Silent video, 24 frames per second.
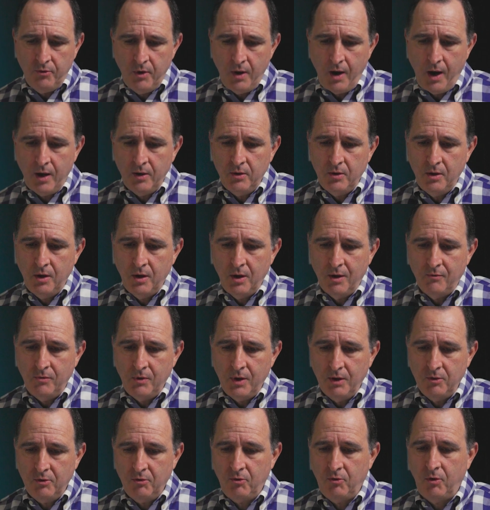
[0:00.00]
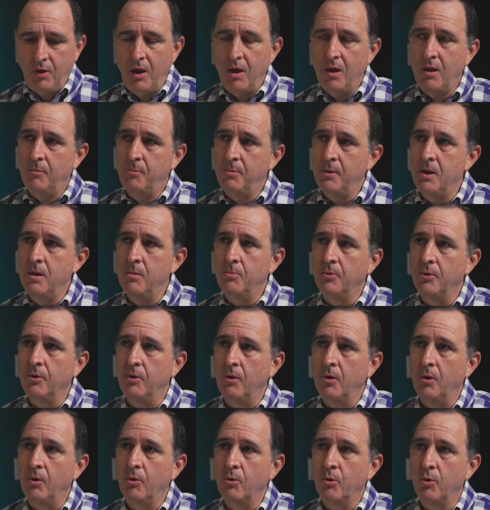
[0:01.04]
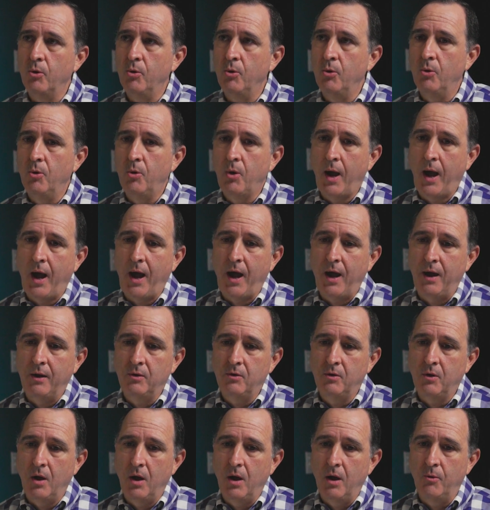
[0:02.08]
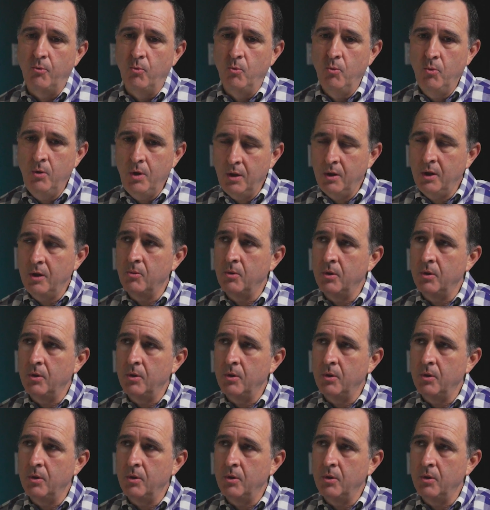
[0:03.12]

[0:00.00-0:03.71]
the idea of let's take people who had done really,